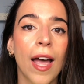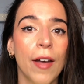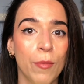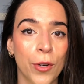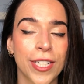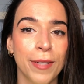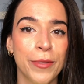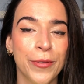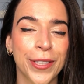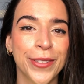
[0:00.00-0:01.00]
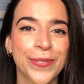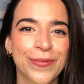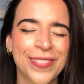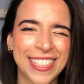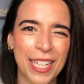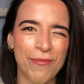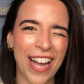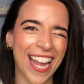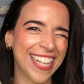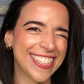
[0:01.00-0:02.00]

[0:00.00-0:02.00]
I have more tips for you. Bye.